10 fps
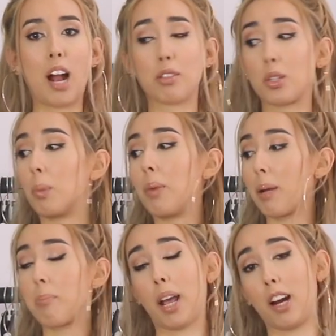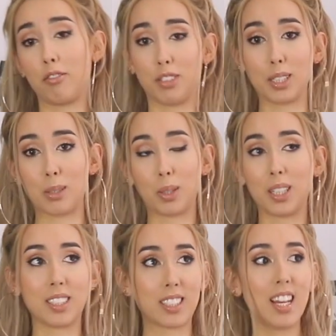I have so many pair of these
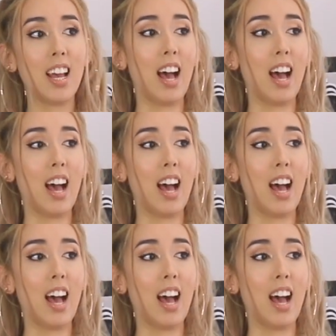ones.